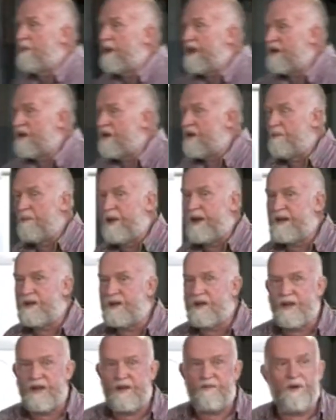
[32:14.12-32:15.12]
a lot of money,
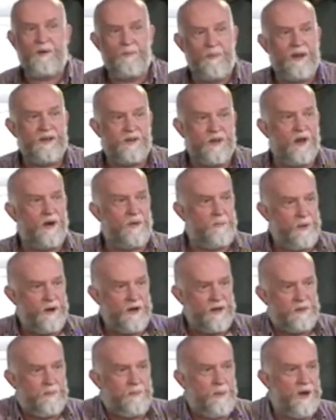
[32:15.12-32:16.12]
every month you've got to put a
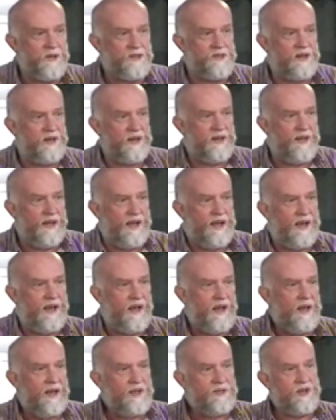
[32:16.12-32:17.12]
deposit in there
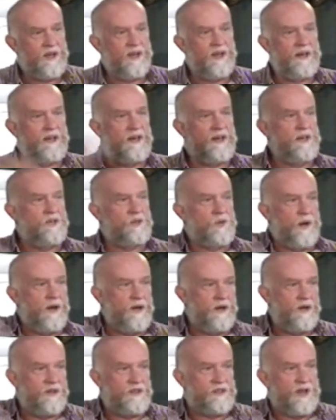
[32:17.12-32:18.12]
so that in 20
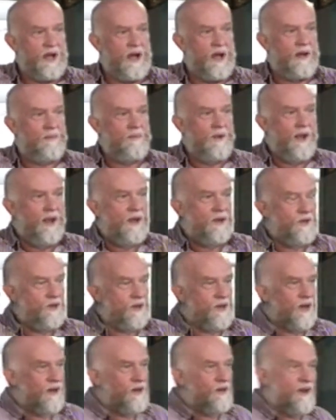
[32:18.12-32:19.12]
years' time, you
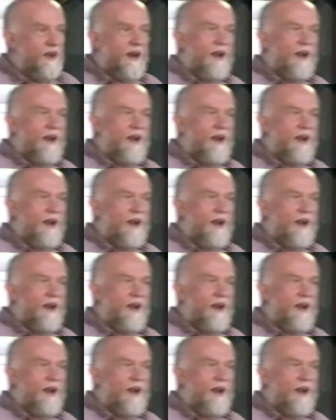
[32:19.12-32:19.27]
can have